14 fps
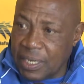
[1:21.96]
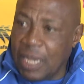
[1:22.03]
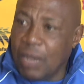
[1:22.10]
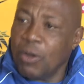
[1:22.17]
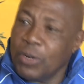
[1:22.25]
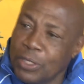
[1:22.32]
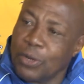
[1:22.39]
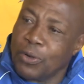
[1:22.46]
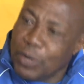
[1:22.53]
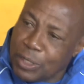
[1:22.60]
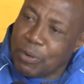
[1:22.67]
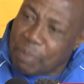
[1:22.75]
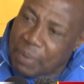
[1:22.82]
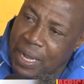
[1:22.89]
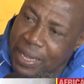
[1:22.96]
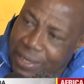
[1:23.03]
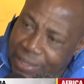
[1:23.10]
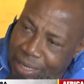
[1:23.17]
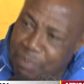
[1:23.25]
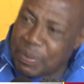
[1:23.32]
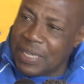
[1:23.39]
they are also going to play in
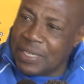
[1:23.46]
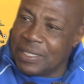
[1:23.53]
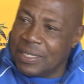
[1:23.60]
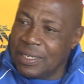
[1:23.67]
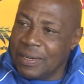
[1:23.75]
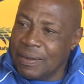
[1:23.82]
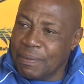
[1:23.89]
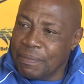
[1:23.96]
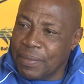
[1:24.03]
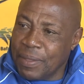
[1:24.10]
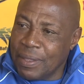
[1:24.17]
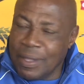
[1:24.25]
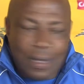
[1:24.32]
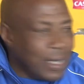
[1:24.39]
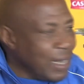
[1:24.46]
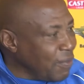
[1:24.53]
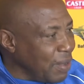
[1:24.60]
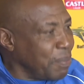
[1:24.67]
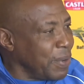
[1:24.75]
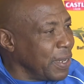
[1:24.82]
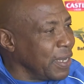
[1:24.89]
that pitch. They'll
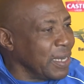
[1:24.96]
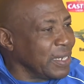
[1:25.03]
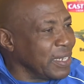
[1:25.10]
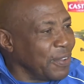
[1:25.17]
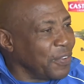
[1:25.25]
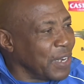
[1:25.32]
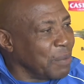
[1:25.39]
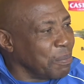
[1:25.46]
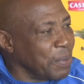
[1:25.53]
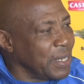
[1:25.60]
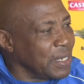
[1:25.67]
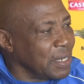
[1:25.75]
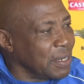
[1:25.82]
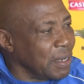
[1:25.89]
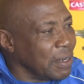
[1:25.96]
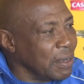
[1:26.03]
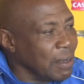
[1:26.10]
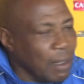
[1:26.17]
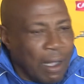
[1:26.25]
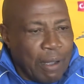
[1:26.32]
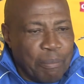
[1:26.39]
never play in a different pitch and
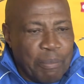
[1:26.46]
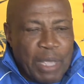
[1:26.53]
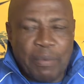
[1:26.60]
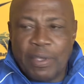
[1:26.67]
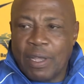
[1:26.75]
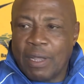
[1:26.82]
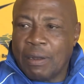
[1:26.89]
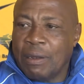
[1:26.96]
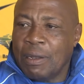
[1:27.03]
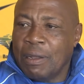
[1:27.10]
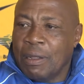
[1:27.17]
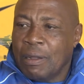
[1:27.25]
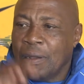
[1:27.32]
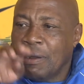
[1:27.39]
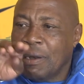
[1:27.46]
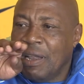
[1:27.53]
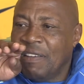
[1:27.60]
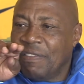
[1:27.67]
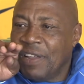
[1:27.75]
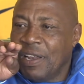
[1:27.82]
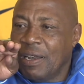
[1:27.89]
maybe a
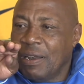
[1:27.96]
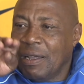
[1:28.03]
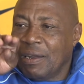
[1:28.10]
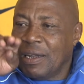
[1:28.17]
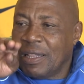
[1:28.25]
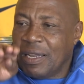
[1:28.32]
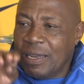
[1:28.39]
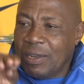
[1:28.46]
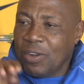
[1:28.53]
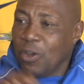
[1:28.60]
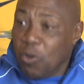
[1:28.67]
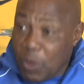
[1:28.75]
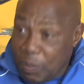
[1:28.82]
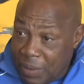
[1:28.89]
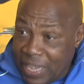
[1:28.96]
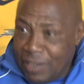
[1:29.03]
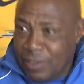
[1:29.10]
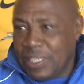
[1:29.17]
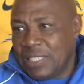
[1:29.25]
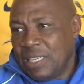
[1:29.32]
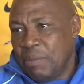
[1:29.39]
level, another level. No, we're playing
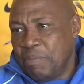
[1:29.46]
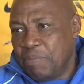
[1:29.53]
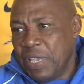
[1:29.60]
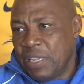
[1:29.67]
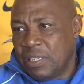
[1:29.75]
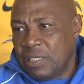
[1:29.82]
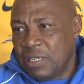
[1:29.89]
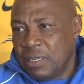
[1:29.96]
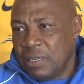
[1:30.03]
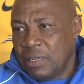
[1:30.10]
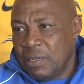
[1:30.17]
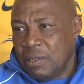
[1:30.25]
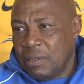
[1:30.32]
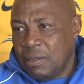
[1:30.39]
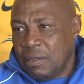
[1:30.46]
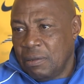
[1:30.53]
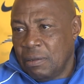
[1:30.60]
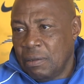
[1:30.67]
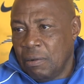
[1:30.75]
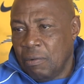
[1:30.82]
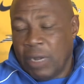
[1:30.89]
on the same pitch.
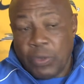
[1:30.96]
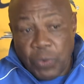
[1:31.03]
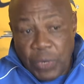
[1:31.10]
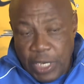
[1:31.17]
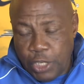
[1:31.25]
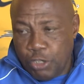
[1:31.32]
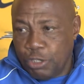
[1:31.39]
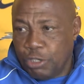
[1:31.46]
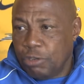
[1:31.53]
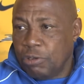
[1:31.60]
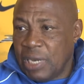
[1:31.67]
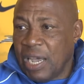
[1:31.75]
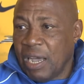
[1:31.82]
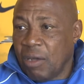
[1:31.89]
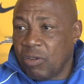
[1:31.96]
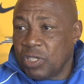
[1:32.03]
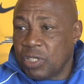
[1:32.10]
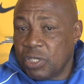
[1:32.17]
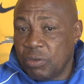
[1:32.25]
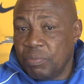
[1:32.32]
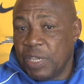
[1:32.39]
What we need to do now
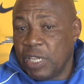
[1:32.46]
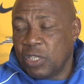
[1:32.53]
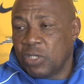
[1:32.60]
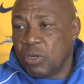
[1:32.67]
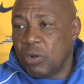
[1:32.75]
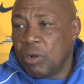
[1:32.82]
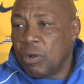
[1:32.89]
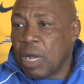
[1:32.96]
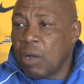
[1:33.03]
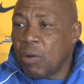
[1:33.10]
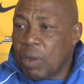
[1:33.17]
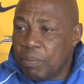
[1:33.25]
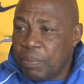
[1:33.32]
is to make sure our